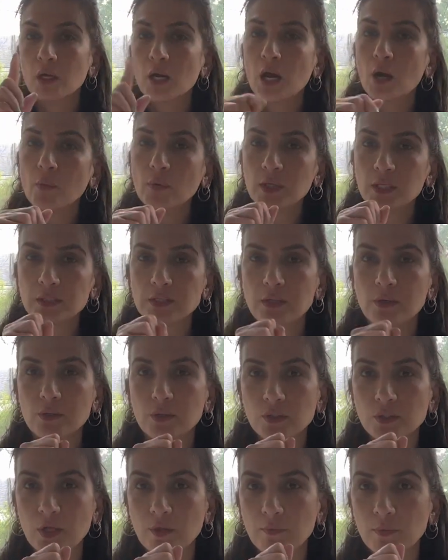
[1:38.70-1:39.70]
I wanna tell
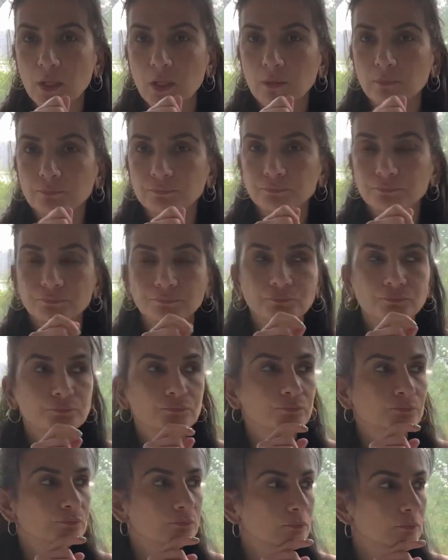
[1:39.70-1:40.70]
you something.
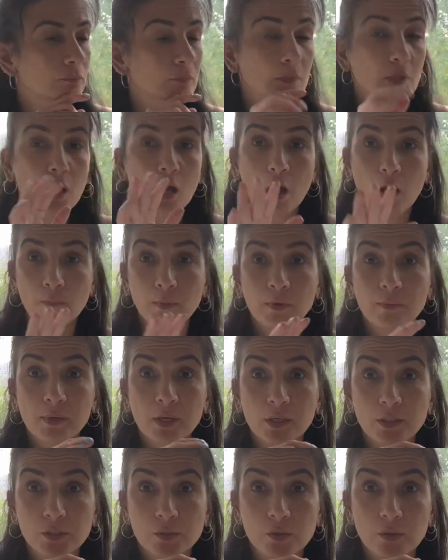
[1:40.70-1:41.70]
I'm gonna be
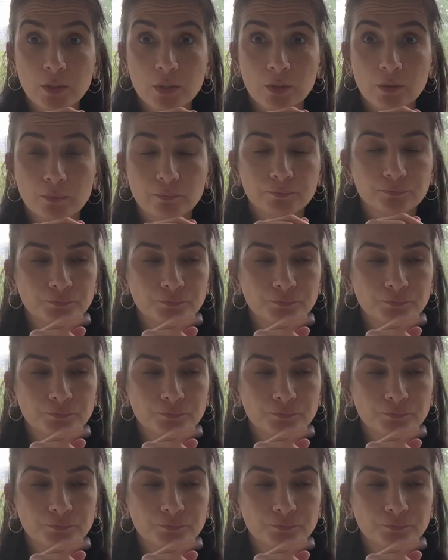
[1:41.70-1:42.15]
honest with you.